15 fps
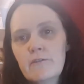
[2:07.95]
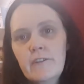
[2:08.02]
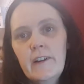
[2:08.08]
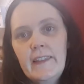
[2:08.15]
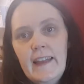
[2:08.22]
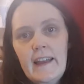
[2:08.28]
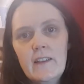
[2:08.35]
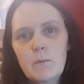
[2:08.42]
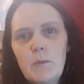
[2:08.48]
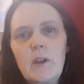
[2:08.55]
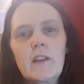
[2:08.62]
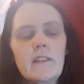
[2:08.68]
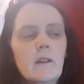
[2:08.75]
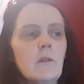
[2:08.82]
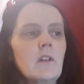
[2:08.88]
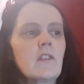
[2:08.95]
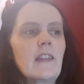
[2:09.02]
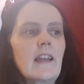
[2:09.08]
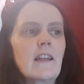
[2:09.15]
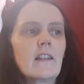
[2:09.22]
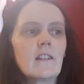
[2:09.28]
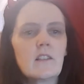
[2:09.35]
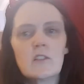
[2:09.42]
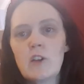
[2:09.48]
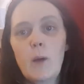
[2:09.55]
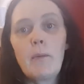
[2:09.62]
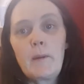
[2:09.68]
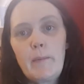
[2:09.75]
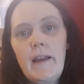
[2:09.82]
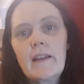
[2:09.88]
for this because there were things
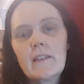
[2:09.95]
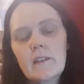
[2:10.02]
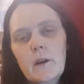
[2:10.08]
topic based.